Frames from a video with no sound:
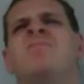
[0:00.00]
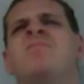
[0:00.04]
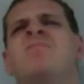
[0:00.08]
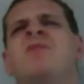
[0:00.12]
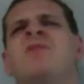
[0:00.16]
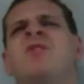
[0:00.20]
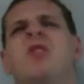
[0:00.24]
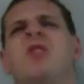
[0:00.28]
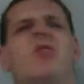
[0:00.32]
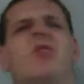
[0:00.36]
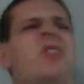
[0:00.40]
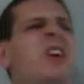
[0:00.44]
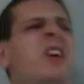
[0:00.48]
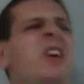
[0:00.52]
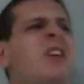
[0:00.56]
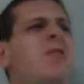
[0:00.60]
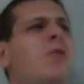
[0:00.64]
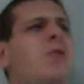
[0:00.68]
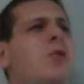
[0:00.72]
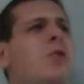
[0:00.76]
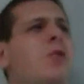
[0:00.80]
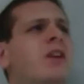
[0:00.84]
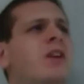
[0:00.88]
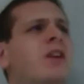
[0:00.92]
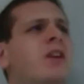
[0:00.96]
13,
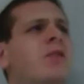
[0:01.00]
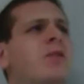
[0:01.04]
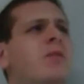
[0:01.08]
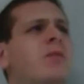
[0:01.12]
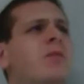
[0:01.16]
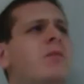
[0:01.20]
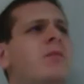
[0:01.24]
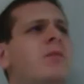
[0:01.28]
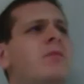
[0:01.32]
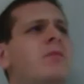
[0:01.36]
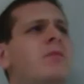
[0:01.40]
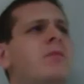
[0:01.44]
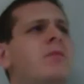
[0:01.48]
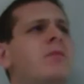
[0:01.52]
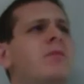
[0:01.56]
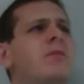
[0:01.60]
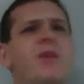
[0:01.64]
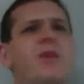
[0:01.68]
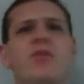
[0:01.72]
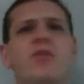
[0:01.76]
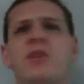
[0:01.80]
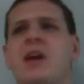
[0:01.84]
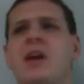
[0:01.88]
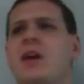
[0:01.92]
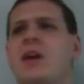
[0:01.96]
14 of them, give
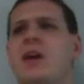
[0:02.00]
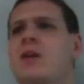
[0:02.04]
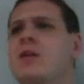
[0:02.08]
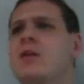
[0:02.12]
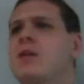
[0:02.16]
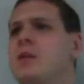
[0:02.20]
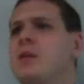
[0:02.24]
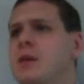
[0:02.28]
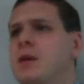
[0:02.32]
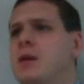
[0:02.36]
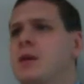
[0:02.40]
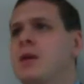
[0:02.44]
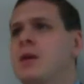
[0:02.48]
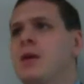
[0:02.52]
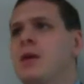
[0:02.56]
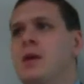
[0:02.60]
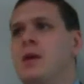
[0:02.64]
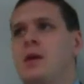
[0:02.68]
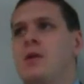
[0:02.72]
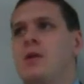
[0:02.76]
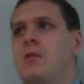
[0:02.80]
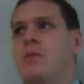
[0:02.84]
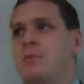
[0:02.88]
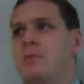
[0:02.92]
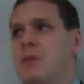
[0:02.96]
or take.
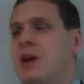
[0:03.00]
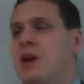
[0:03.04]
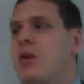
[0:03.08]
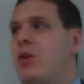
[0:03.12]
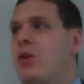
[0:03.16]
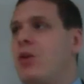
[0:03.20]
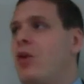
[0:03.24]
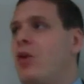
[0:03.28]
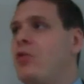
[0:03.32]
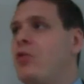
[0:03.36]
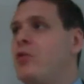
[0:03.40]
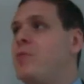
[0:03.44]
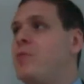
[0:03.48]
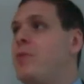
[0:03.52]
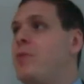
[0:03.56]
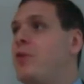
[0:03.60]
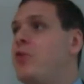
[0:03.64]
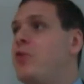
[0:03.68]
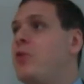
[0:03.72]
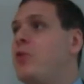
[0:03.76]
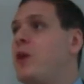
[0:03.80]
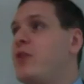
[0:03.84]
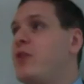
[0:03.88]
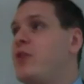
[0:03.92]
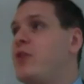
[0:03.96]
My goal is with both
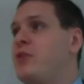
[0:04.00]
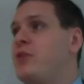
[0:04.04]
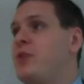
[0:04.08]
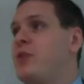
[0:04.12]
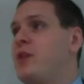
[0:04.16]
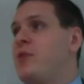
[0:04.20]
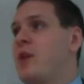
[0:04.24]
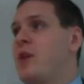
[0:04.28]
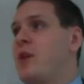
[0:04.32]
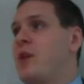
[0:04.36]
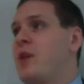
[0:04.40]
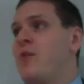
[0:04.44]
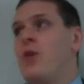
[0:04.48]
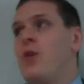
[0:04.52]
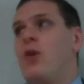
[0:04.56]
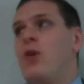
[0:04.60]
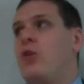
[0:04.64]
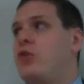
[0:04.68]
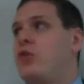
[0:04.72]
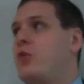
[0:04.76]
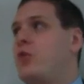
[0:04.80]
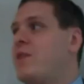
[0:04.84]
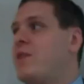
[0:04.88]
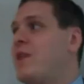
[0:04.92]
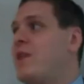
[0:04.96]
questions cover every,
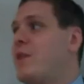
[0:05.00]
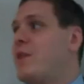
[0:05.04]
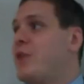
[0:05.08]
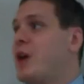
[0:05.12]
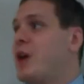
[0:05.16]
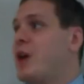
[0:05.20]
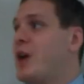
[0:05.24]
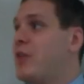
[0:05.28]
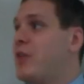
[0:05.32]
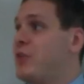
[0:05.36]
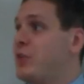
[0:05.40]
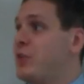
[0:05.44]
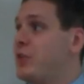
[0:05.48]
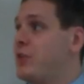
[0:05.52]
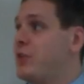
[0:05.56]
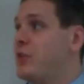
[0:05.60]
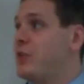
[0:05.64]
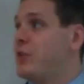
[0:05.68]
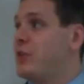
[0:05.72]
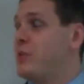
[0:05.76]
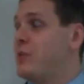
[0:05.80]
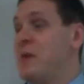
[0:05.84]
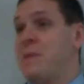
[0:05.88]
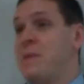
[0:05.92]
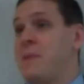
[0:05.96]
all 25 classes.
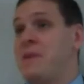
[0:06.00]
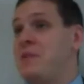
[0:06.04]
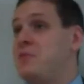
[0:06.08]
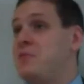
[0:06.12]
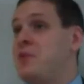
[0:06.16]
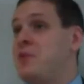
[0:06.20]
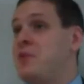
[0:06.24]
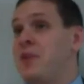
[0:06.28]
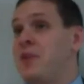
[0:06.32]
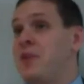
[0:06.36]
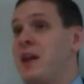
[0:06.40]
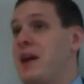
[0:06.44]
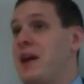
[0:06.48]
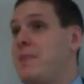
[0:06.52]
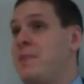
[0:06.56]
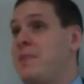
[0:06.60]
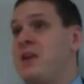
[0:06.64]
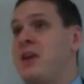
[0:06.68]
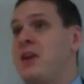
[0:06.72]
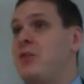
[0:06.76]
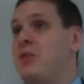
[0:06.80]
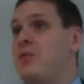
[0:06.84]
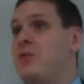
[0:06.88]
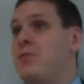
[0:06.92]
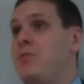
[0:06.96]
There might be some
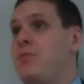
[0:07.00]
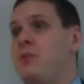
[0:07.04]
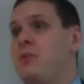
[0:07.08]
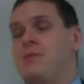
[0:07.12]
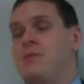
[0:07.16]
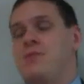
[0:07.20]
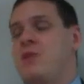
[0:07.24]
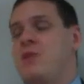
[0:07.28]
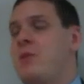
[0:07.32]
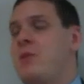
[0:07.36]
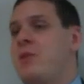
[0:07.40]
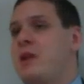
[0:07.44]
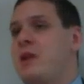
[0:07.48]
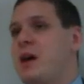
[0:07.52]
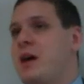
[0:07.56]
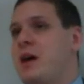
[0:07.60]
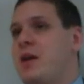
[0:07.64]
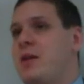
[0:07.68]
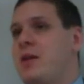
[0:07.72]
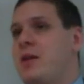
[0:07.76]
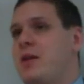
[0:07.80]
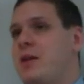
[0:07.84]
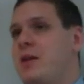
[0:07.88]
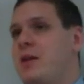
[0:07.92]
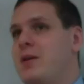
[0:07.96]
overlap, but I, but probably
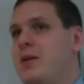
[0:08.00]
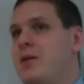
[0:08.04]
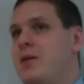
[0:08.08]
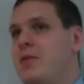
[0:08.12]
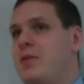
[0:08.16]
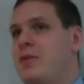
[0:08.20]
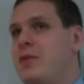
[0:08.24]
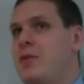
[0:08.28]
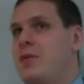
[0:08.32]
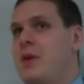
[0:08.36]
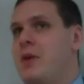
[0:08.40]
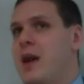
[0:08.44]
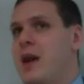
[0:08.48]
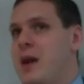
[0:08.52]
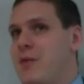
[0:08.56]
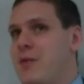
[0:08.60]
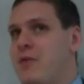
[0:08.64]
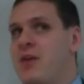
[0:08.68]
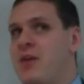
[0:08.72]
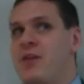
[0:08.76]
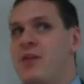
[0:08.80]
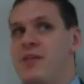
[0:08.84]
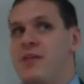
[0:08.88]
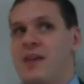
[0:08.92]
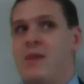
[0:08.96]
not. So
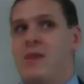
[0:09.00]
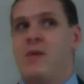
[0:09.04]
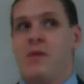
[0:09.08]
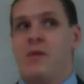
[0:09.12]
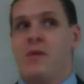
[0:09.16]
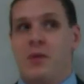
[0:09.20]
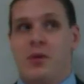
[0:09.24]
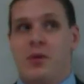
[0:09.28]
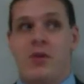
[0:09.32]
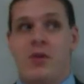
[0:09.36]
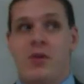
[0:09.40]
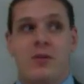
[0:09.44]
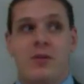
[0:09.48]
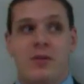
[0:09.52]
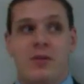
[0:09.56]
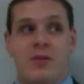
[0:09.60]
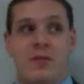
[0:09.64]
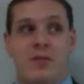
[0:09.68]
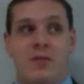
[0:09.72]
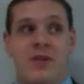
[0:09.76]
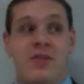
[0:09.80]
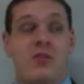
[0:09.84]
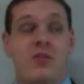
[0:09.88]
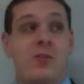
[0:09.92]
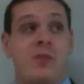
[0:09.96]
everything we learned
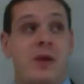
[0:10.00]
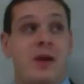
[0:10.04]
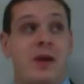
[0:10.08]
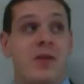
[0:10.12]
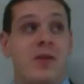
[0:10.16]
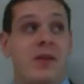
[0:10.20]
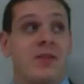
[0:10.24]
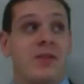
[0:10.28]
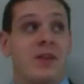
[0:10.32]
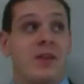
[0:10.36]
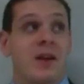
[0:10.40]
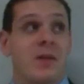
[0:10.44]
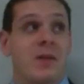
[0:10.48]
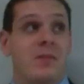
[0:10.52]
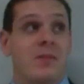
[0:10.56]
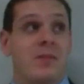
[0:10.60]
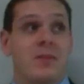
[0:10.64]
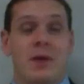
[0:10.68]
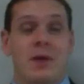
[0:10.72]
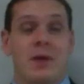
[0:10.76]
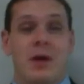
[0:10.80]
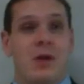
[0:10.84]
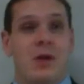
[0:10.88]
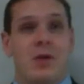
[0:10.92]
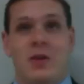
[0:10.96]
this semester will be on the exam.
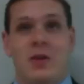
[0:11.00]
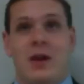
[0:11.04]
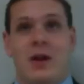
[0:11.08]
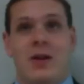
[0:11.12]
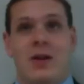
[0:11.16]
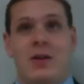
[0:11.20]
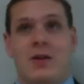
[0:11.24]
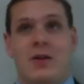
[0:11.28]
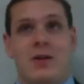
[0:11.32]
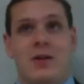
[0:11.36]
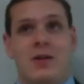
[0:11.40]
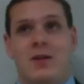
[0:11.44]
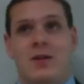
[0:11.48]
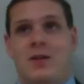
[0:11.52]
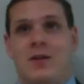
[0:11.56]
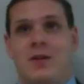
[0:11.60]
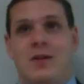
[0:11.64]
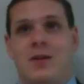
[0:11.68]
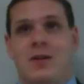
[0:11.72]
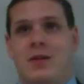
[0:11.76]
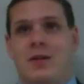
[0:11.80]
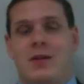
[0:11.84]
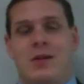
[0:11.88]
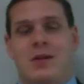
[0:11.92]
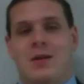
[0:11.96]
Uh, you're not gonna
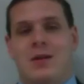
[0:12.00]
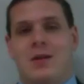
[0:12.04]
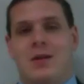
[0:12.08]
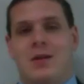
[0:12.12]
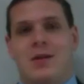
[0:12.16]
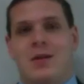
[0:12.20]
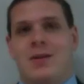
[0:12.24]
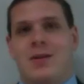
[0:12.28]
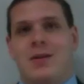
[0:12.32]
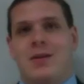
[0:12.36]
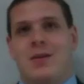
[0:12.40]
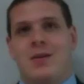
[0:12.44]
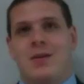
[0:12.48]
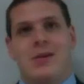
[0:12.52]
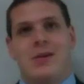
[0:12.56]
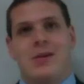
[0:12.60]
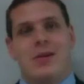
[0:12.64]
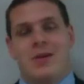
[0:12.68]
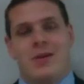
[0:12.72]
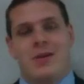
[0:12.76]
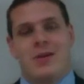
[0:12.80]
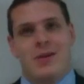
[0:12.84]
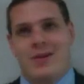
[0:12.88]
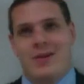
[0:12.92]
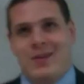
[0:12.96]

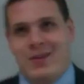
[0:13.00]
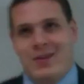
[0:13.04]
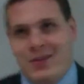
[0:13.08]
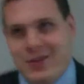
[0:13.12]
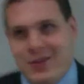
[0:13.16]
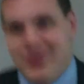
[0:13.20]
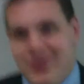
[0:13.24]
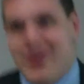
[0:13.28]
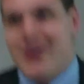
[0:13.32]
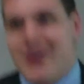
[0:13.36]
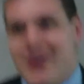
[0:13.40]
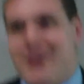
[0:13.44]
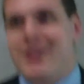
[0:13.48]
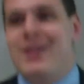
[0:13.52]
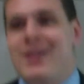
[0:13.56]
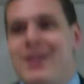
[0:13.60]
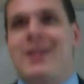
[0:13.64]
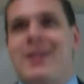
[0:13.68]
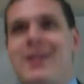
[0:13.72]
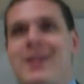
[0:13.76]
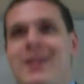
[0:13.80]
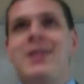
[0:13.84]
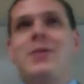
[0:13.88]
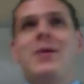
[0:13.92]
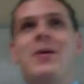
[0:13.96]
you're not
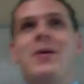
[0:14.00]
gonna get